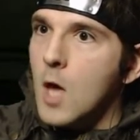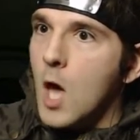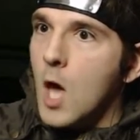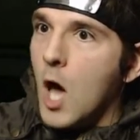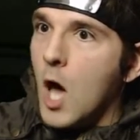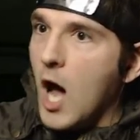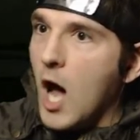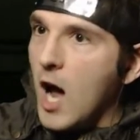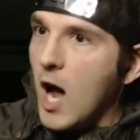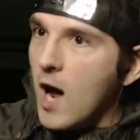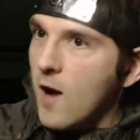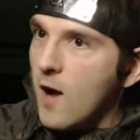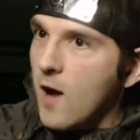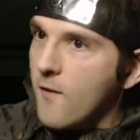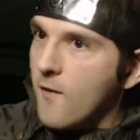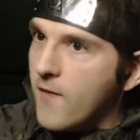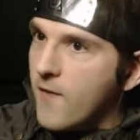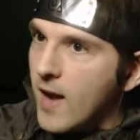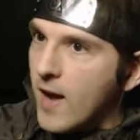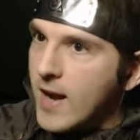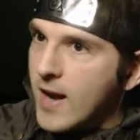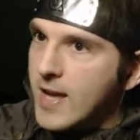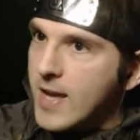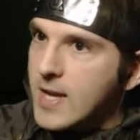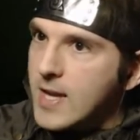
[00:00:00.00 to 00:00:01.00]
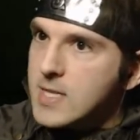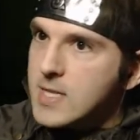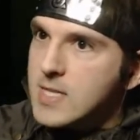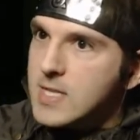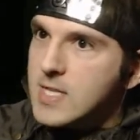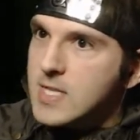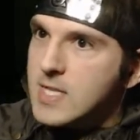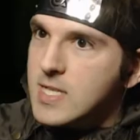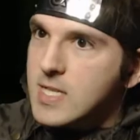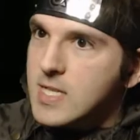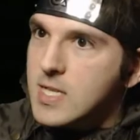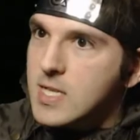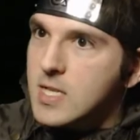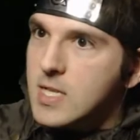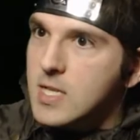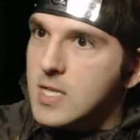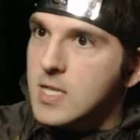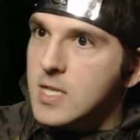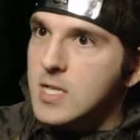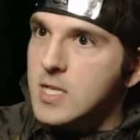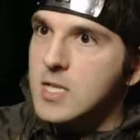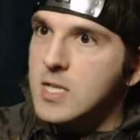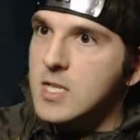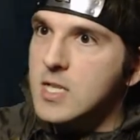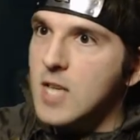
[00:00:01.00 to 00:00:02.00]
Oh fucking
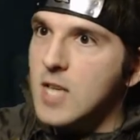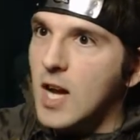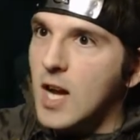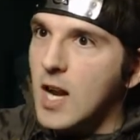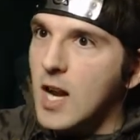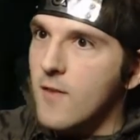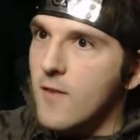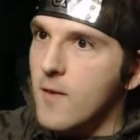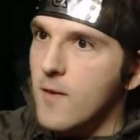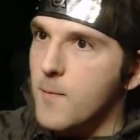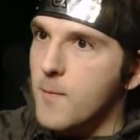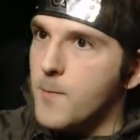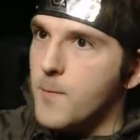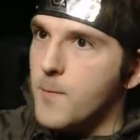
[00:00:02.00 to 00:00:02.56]
son of a